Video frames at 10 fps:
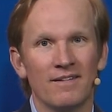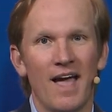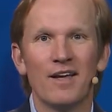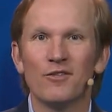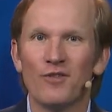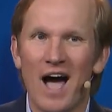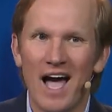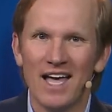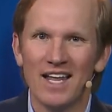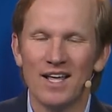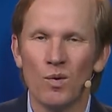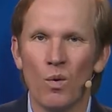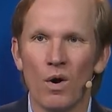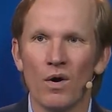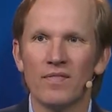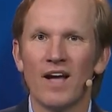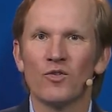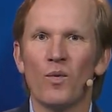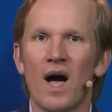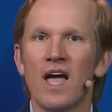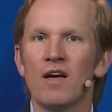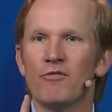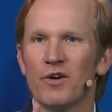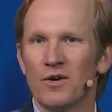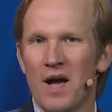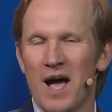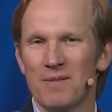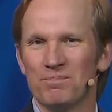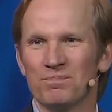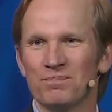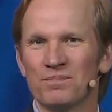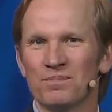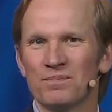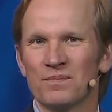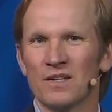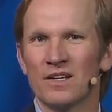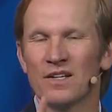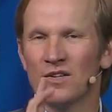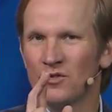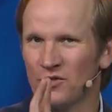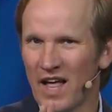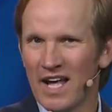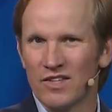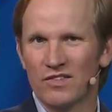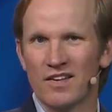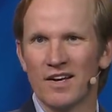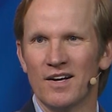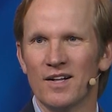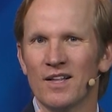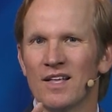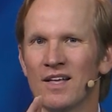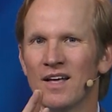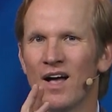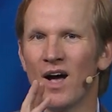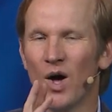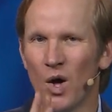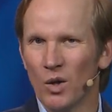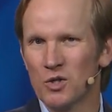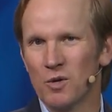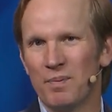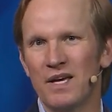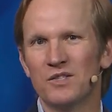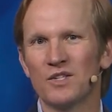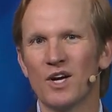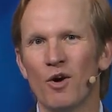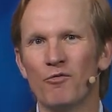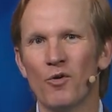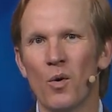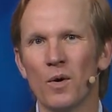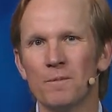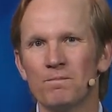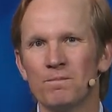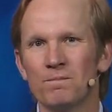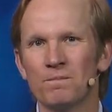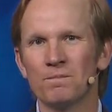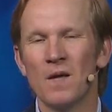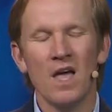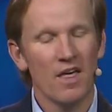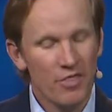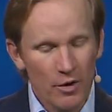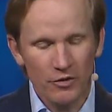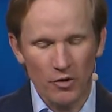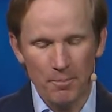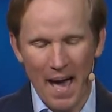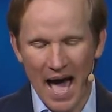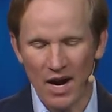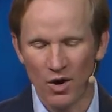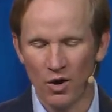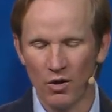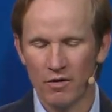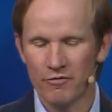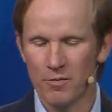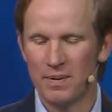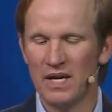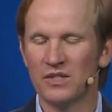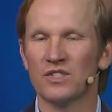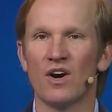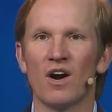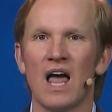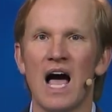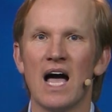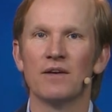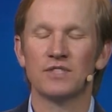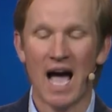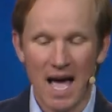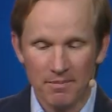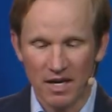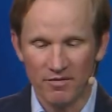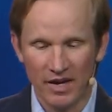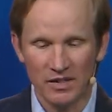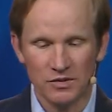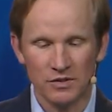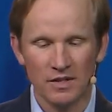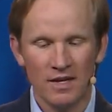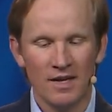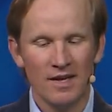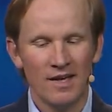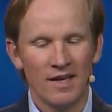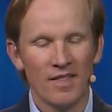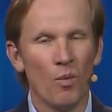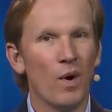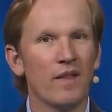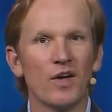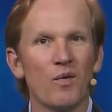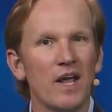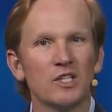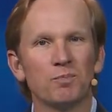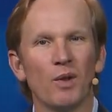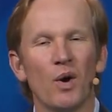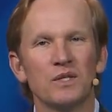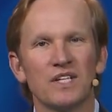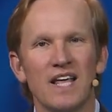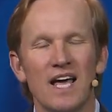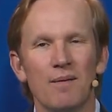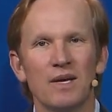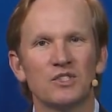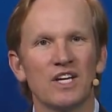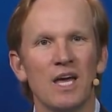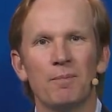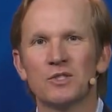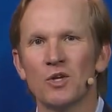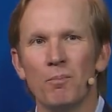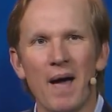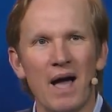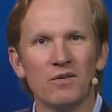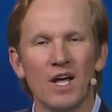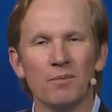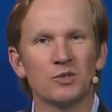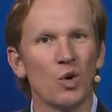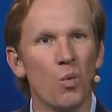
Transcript: anxiety, worry. That's why fear not stand still, hold your peace, and go forward. There is a battle for peace in our lives. I'm convinced that one of the greatest ploys of the enemy is to keep us so bound up, so